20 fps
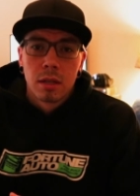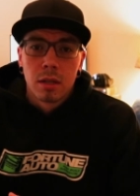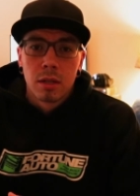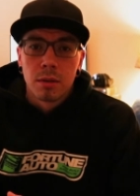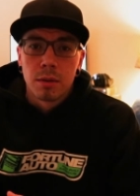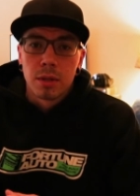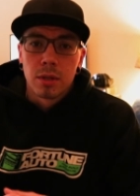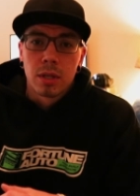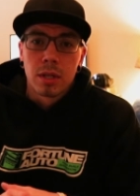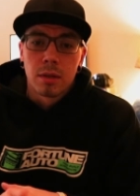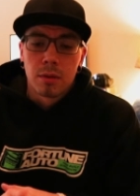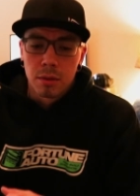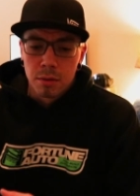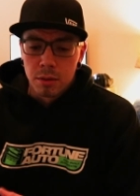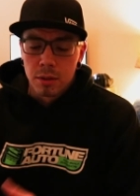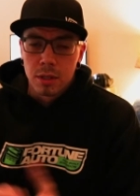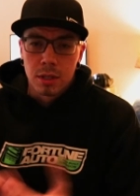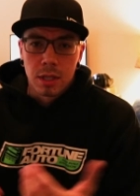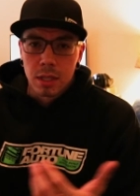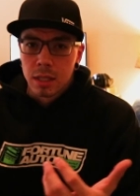do what we did when we
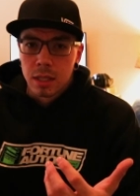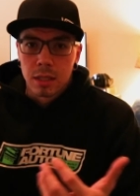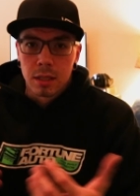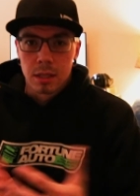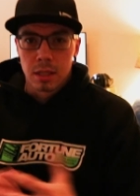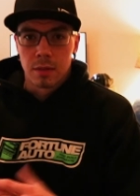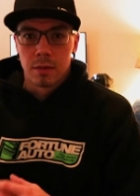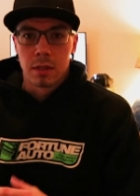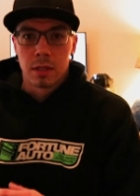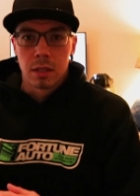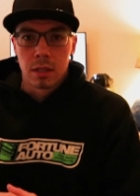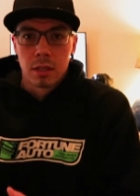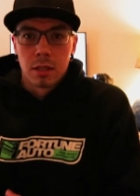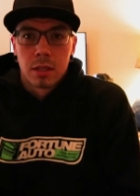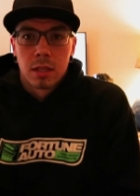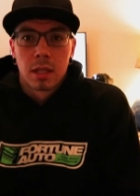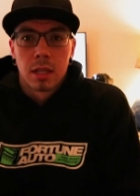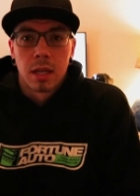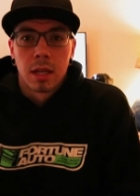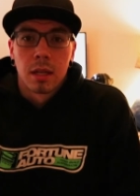were 16, 17,
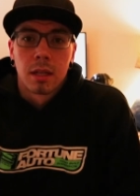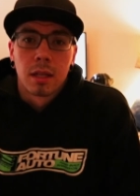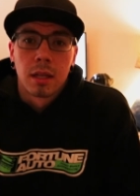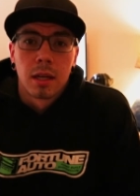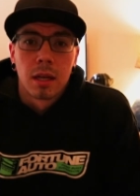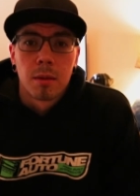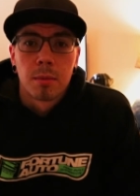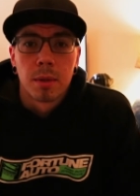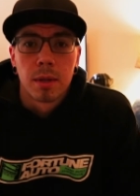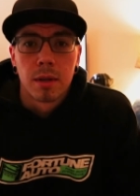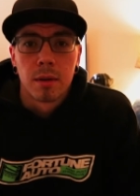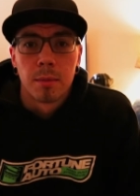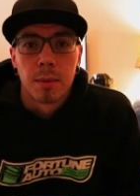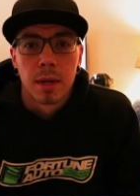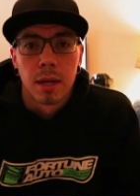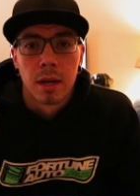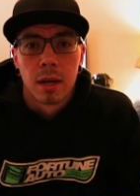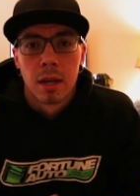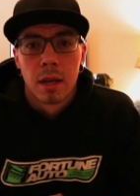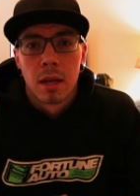just to kind of clean it up a little
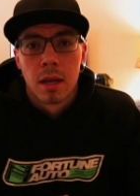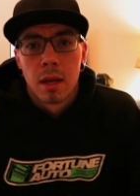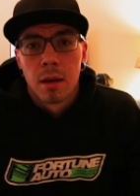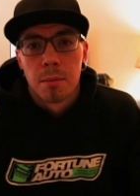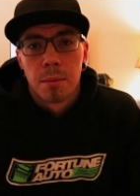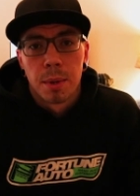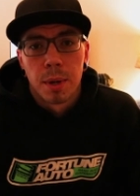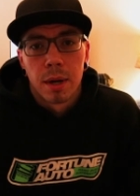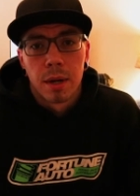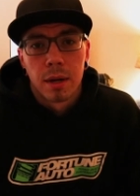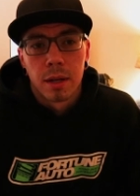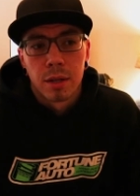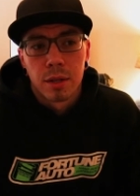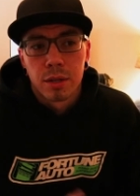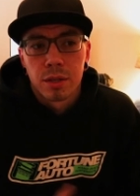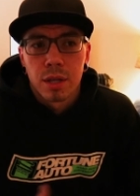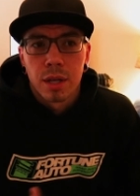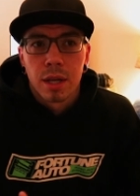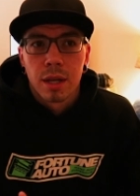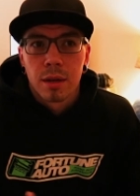bit. But it
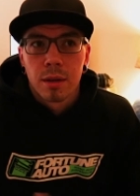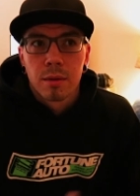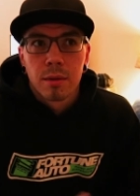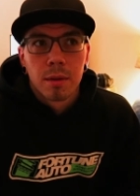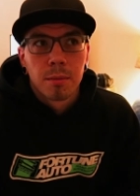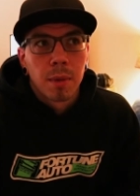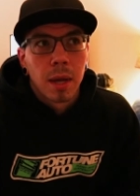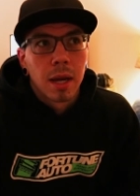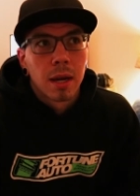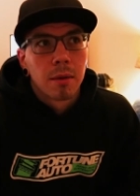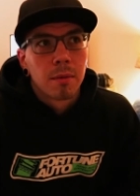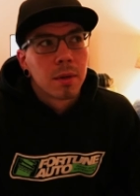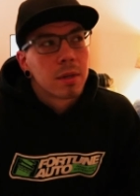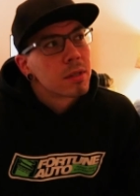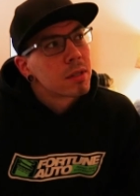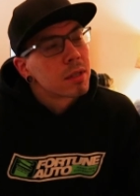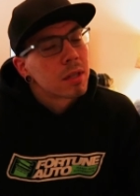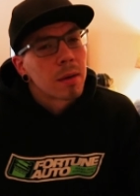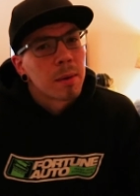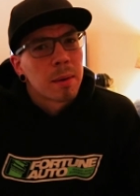looks like painting
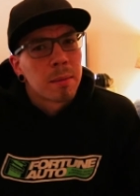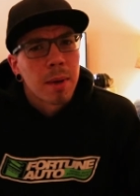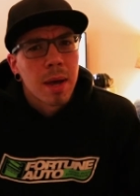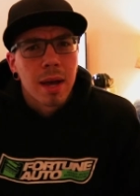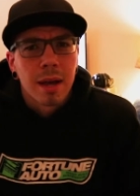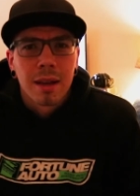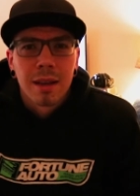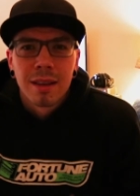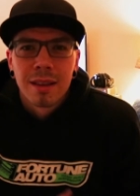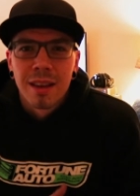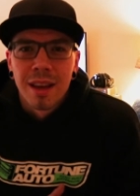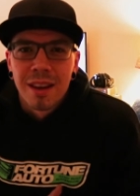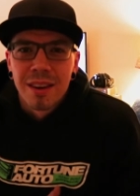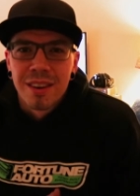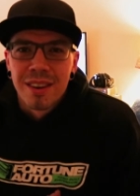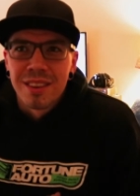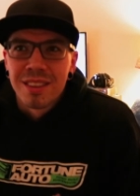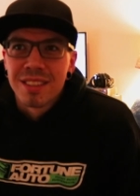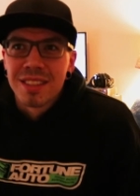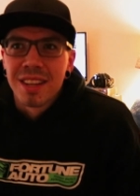wheels is coming back. I don't
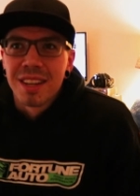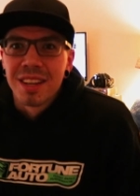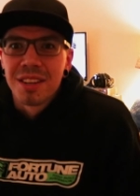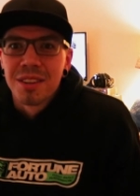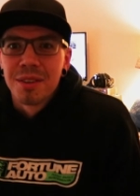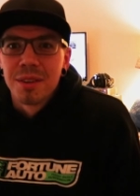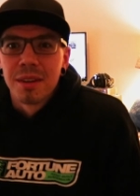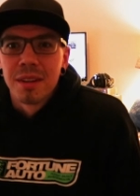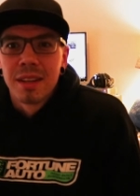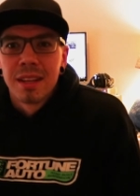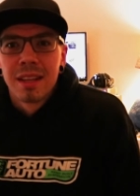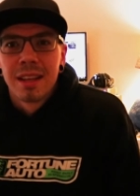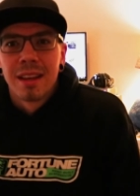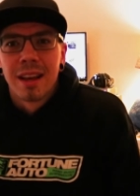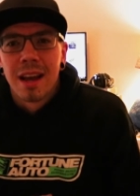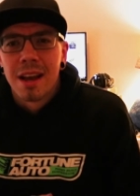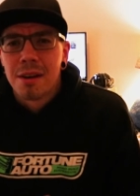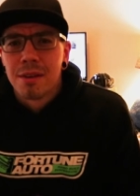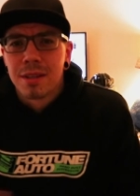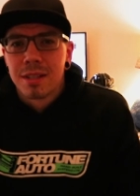know, it's kind of cool.
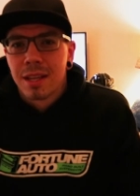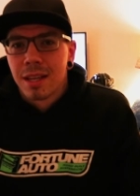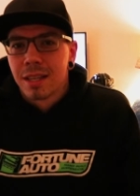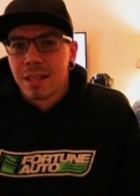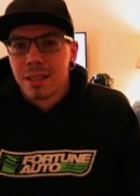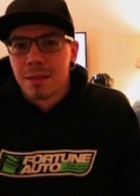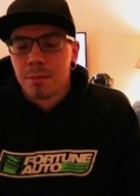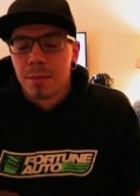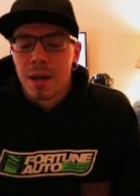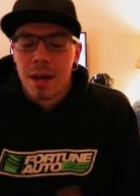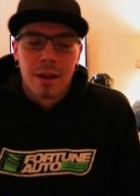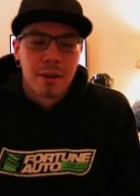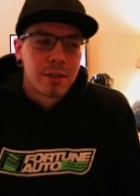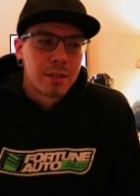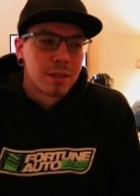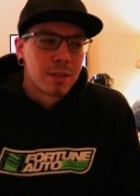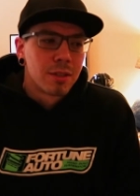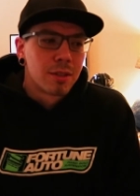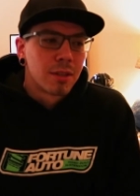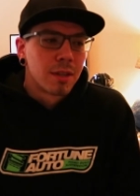I always liked them, I always
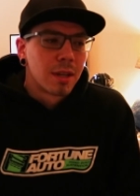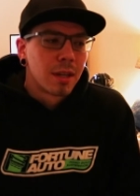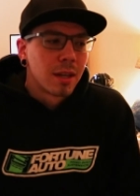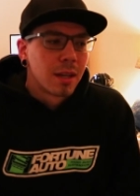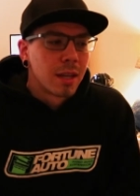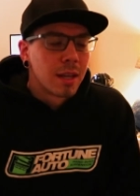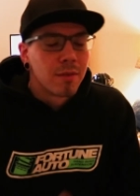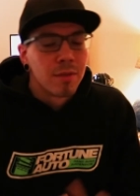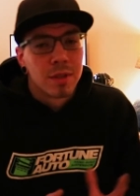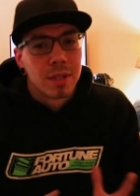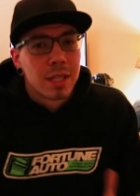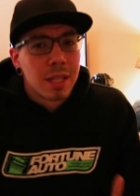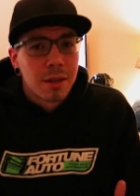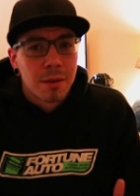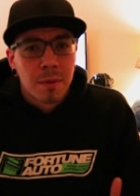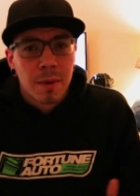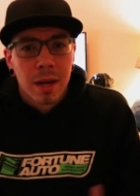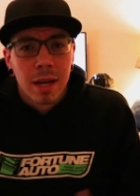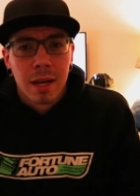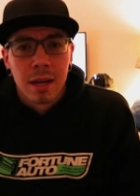enjoyed it. If you did it
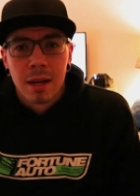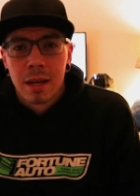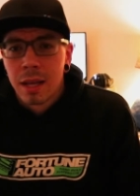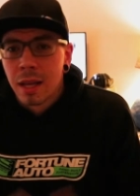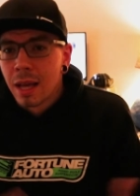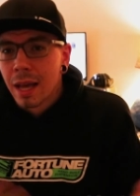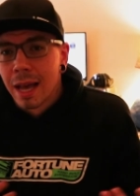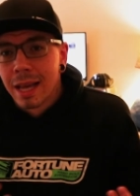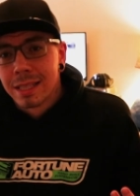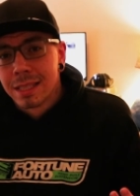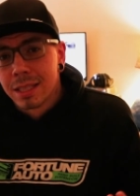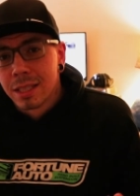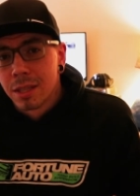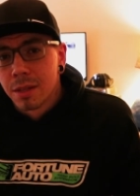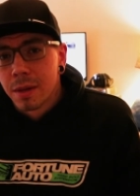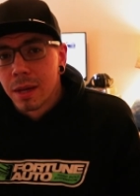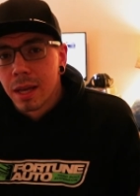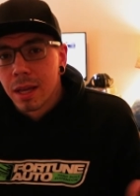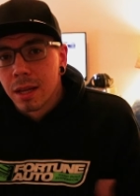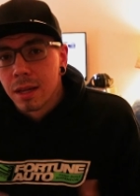right, I see
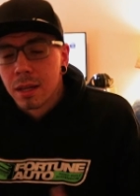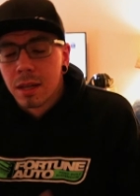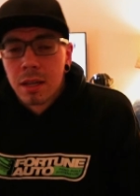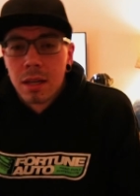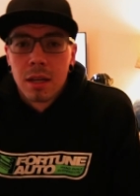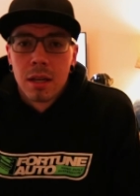no hate.